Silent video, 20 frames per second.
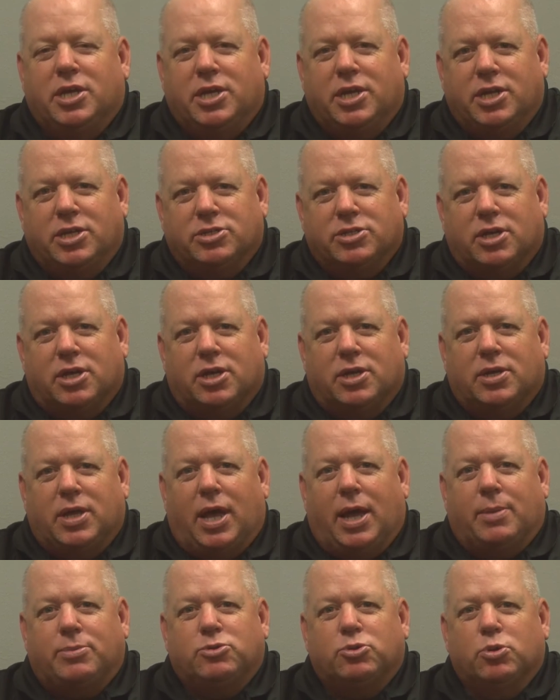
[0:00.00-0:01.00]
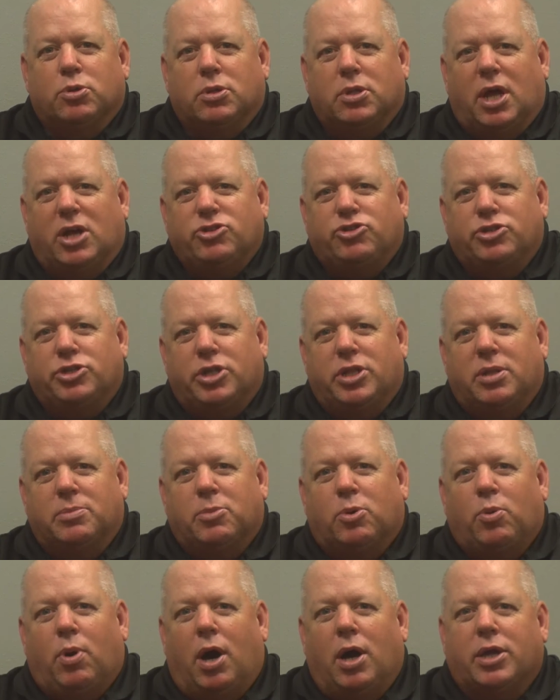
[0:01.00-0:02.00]
He's an absolute legend in the
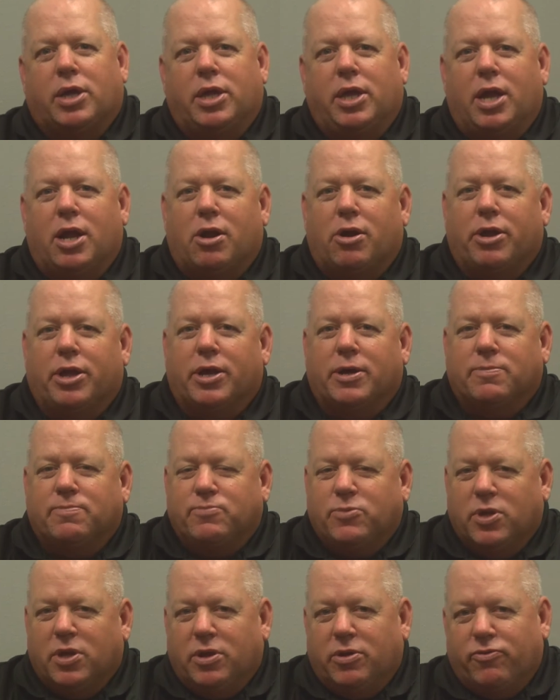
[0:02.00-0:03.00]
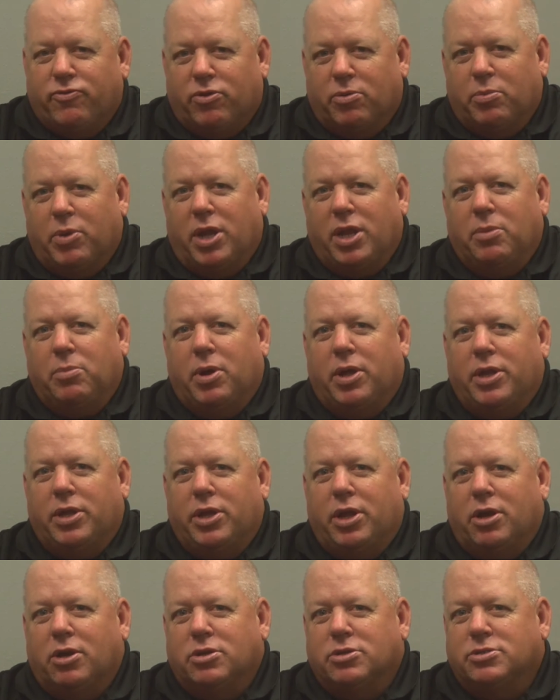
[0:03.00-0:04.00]
Milwaukee area for many, many
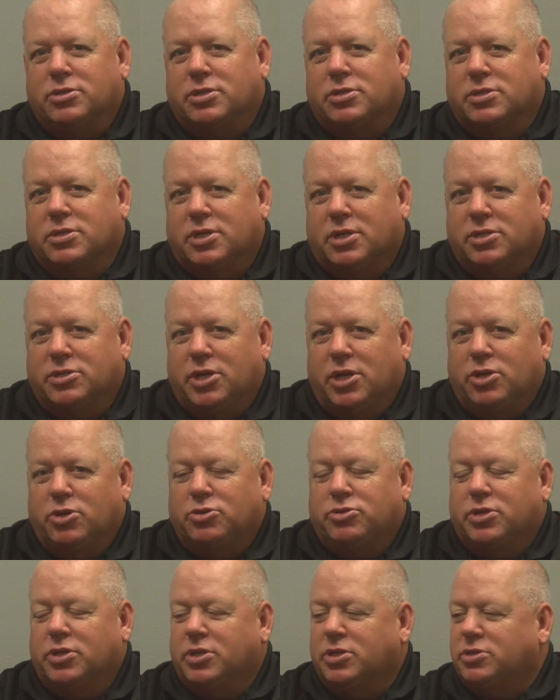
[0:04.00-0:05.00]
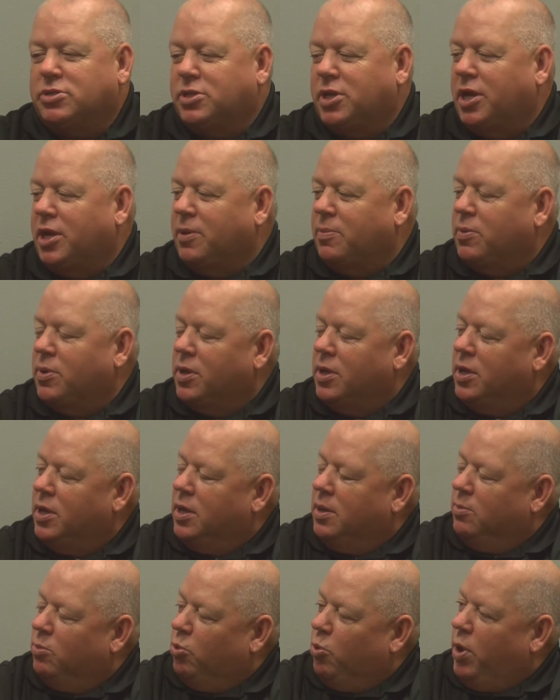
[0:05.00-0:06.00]
years and continues to this day.
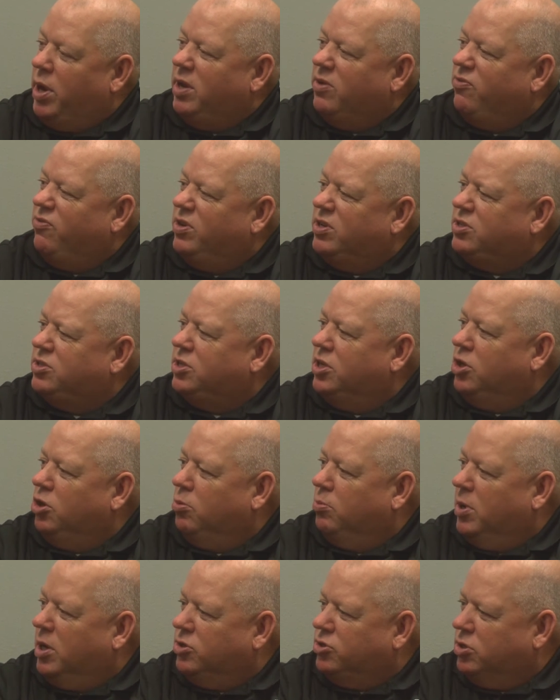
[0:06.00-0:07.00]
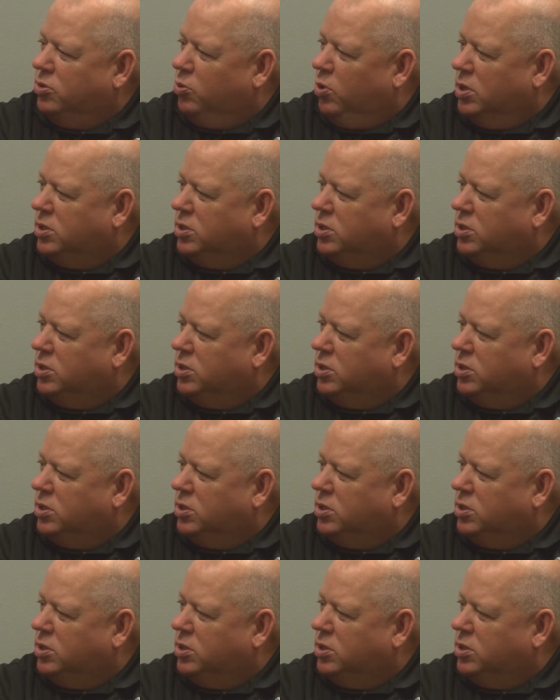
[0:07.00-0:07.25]
Buena Vista, you mentioned.